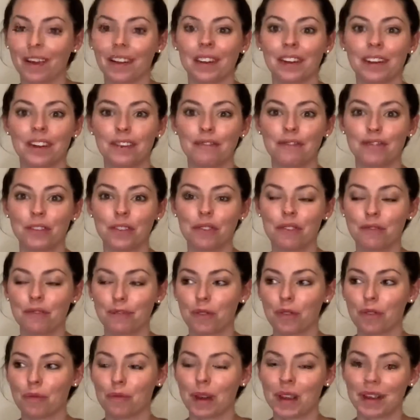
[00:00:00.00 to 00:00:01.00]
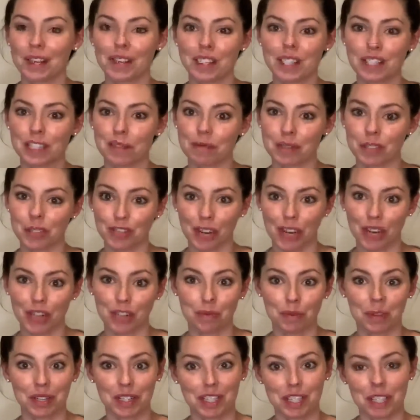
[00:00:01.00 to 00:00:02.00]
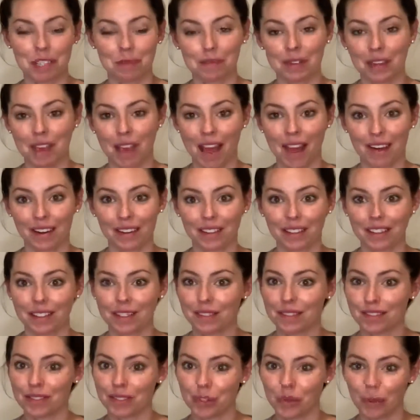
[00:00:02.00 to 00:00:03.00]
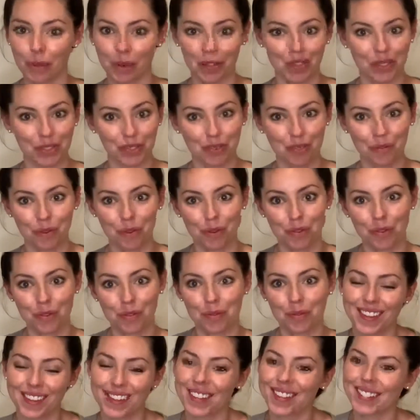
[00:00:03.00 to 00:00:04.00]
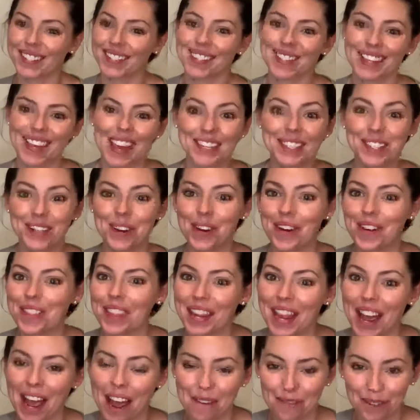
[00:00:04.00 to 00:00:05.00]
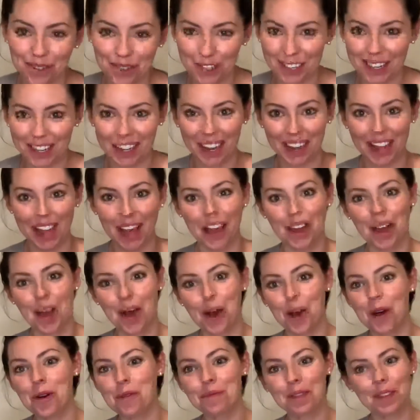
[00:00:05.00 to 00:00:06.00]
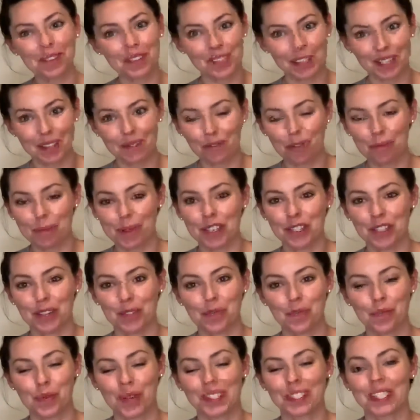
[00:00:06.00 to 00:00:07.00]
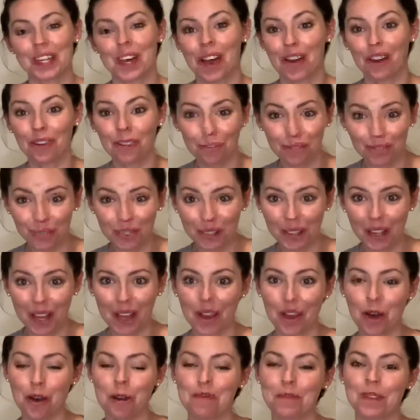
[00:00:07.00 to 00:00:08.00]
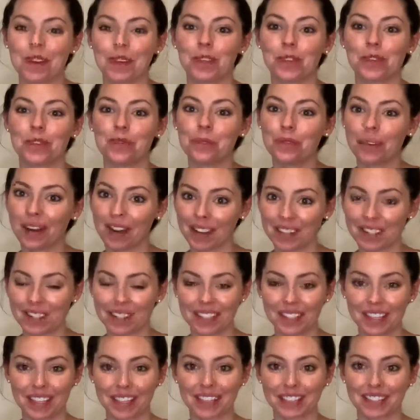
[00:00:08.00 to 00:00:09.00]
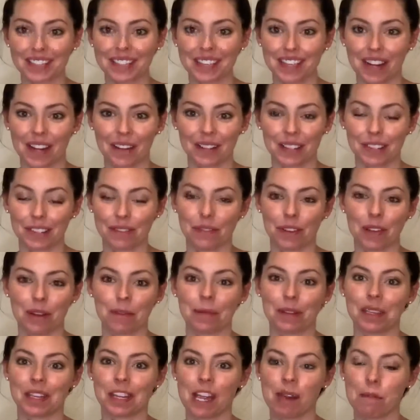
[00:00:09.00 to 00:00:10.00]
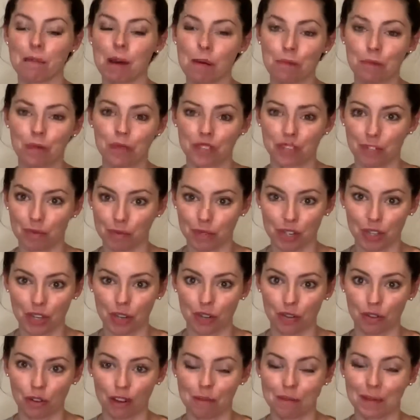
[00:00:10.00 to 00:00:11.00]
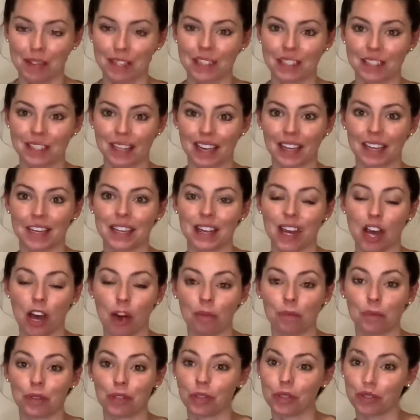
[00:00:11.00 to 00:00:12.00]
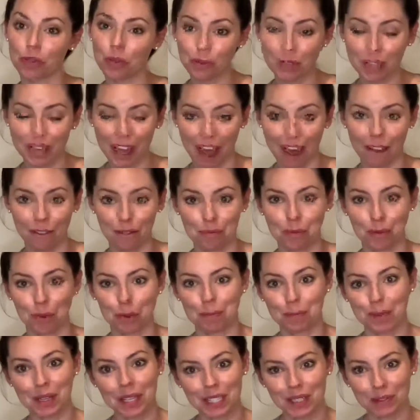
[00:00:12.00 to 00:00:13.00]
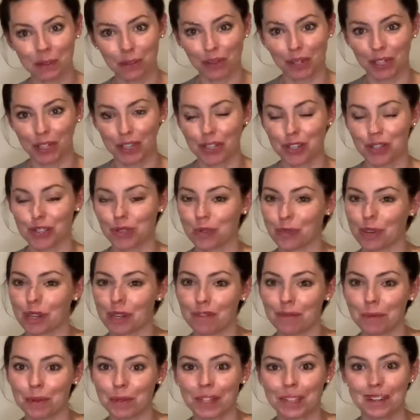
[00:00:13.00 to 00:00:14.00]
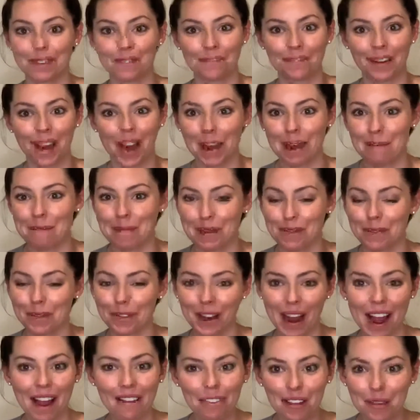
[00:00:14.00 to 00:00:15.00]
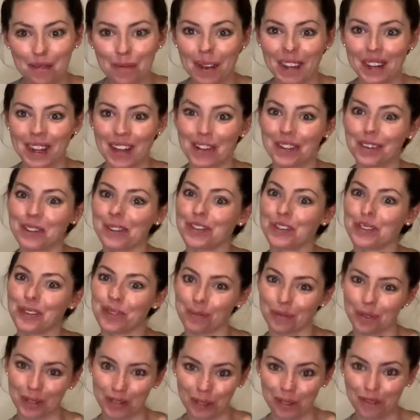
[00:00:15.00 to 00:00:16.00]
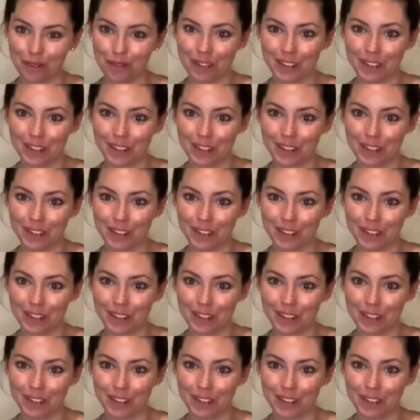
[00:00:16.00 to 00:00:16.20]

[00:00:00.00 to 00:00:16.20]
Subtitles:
Get a feel for what needs to be changed, what needs to be added, so on and so forth. So that's all that I have for you today. I hope this information was helpful. I hope that you guys can sit down as a family, come up with some shared agreements that can help you to have a more peaceful and enjoyable environment for everyone under your roof.